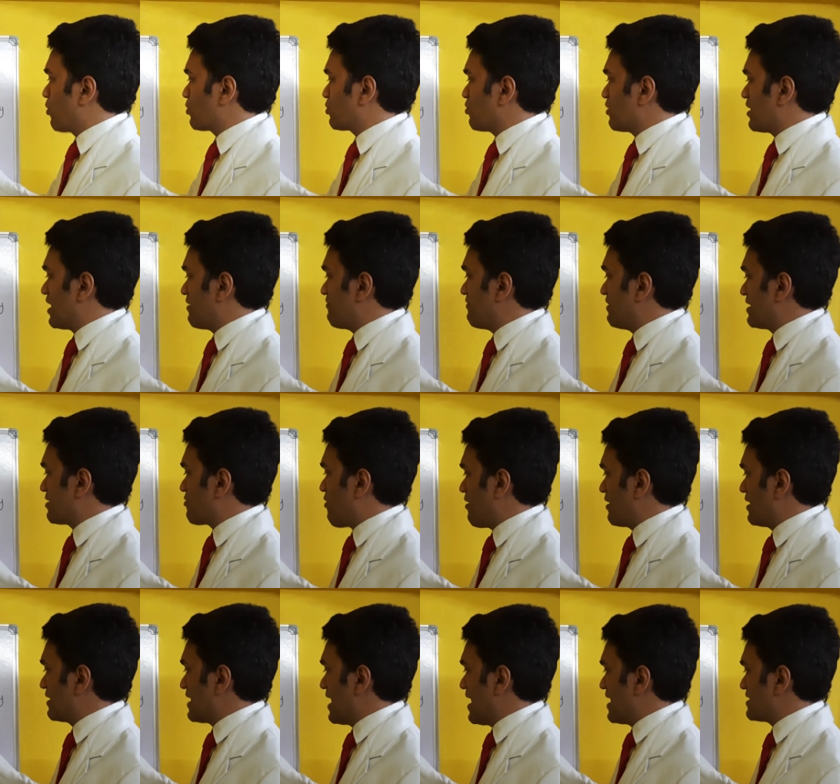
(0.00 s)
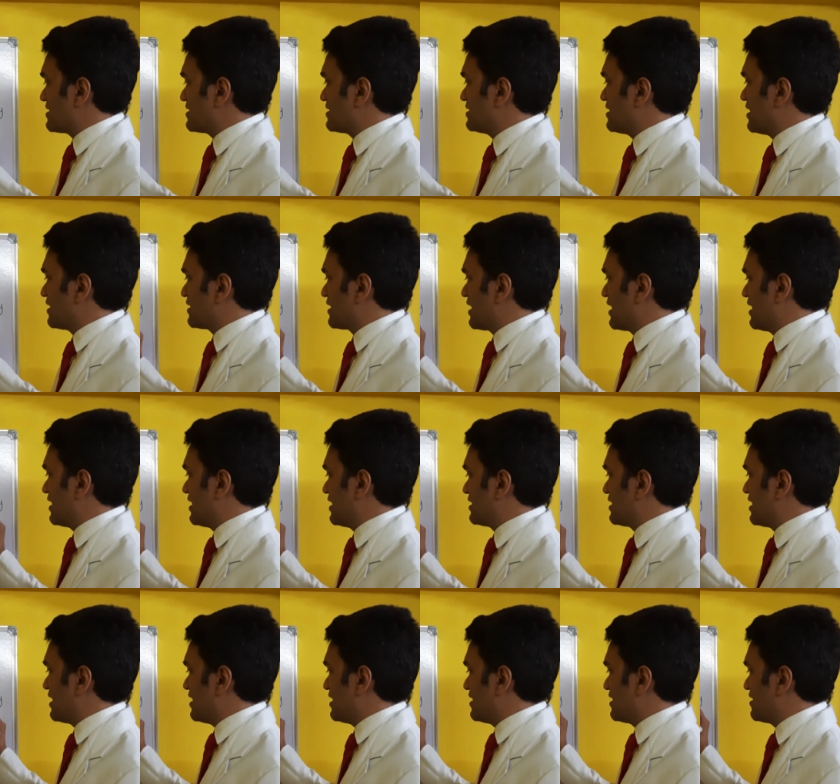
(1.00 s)
oh, today we call it as the
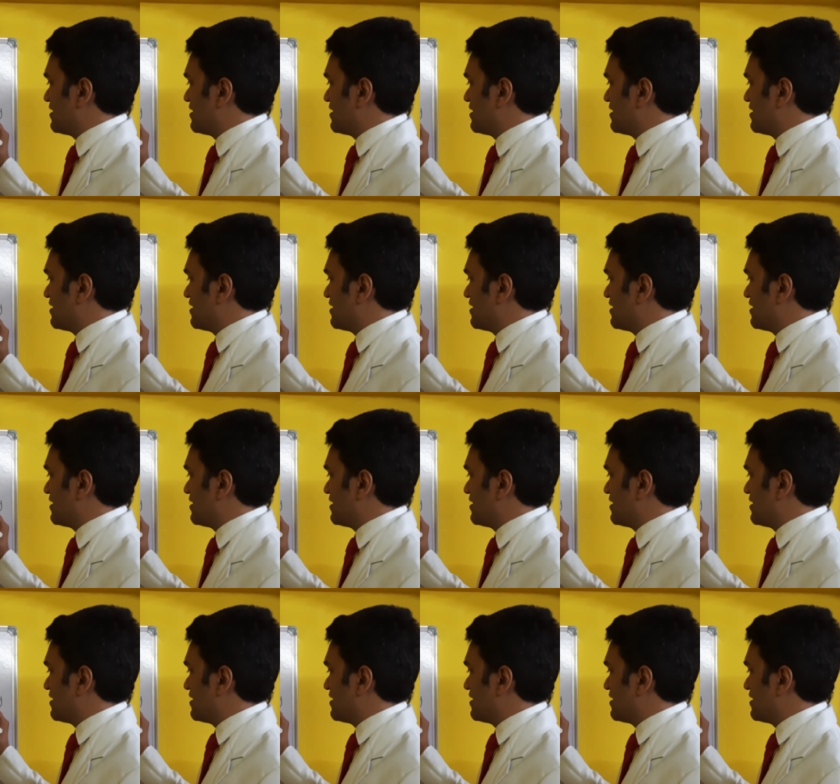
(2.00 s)
trinity